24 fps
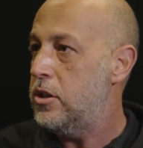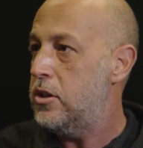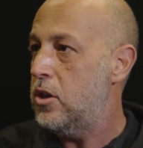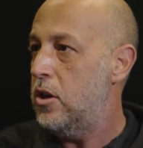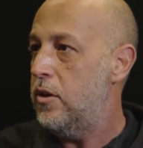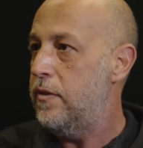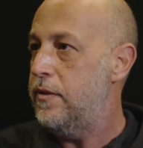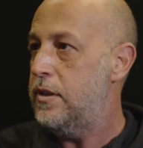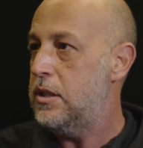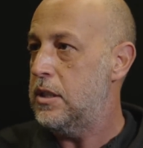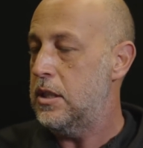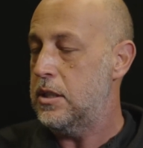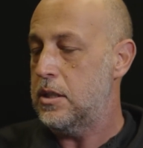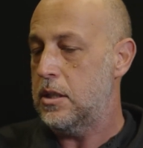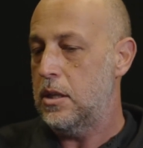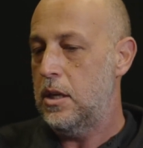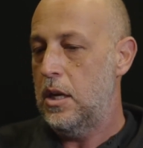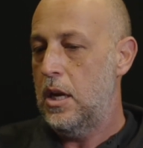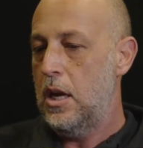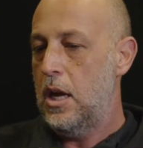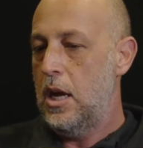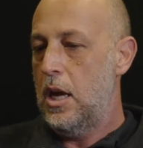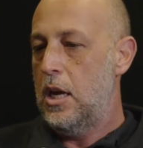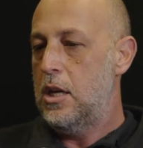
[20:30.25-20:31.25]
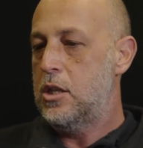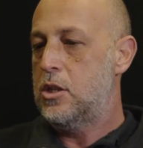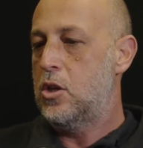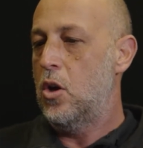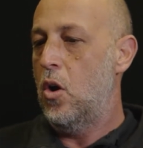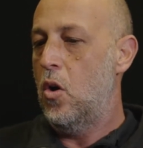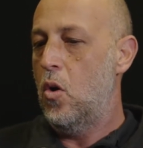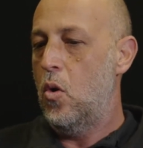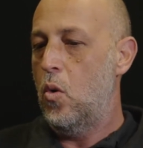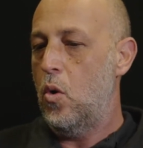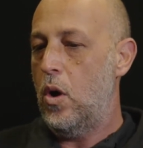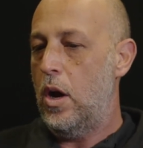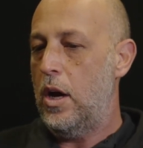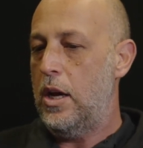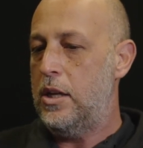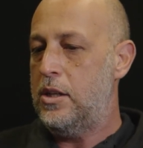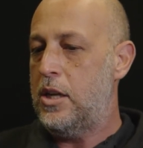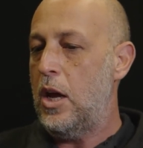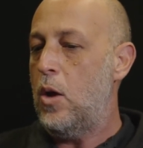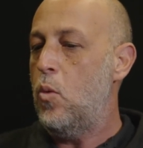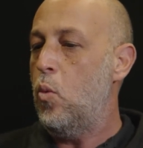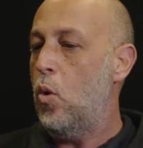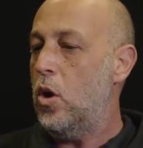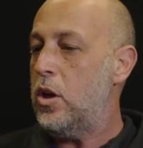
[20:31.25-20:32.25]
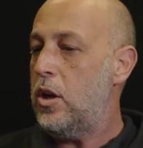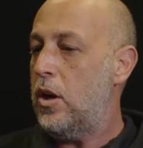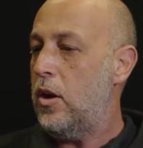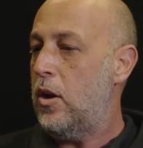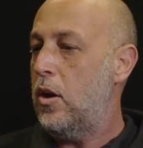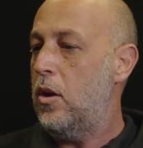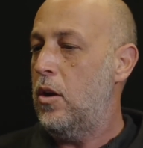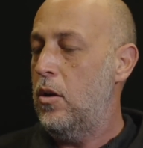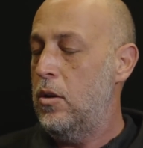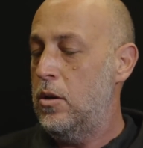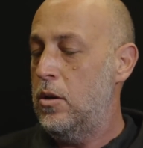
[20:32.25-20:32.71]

services. So they wanted,